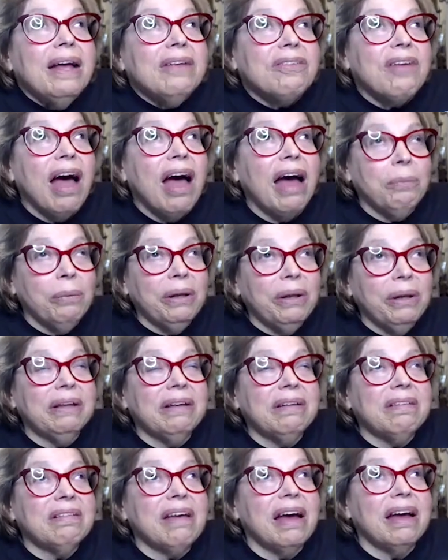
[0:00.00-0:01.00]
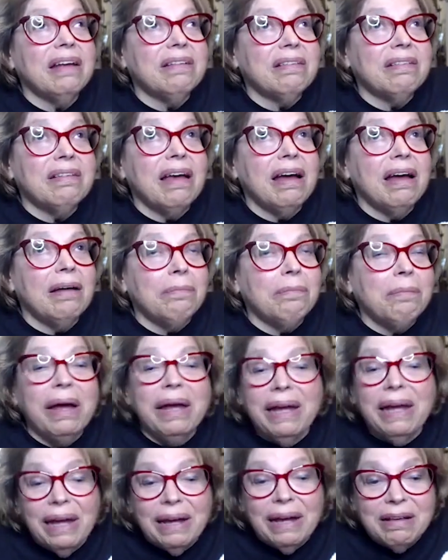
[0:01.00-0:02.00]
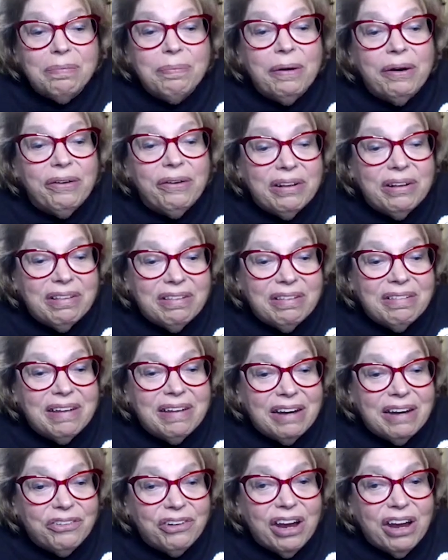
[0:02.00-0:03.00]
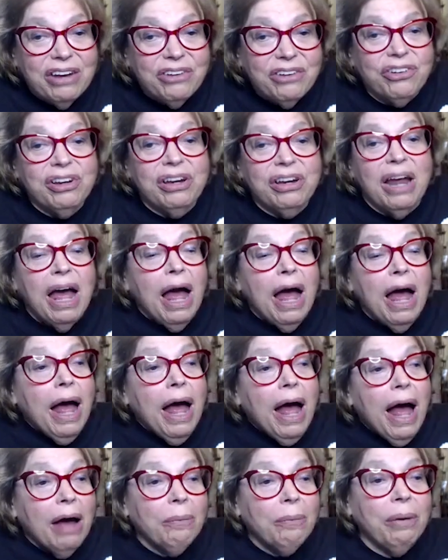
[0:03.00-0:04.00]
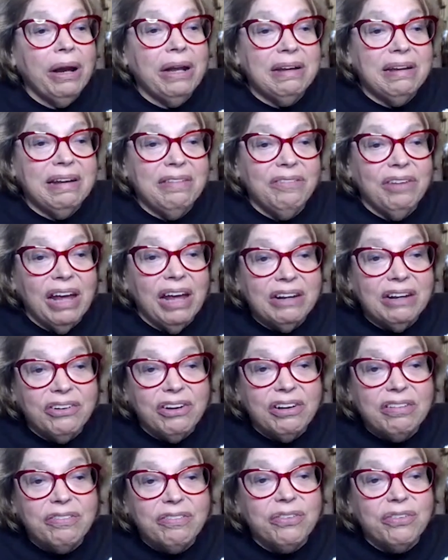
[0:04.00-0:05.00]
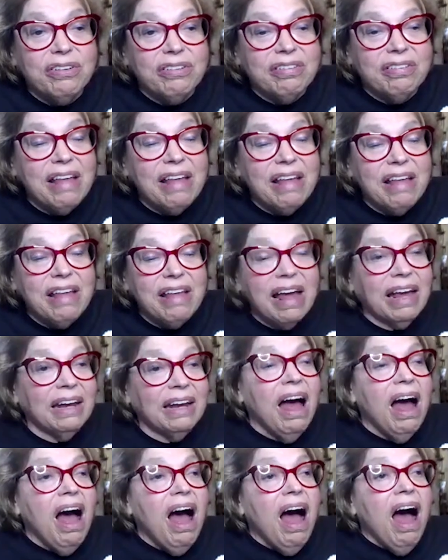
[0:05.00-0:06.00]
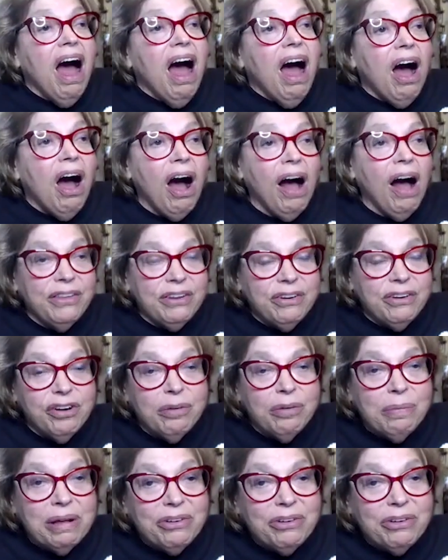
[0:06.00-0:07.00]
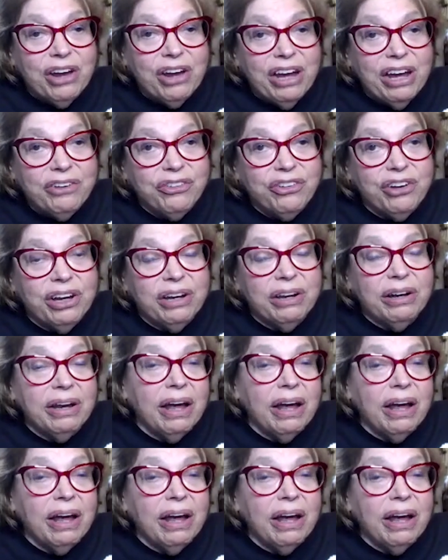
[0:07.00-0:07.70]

I will discuss my experiences in education. I want to deviate just for a second on the term education.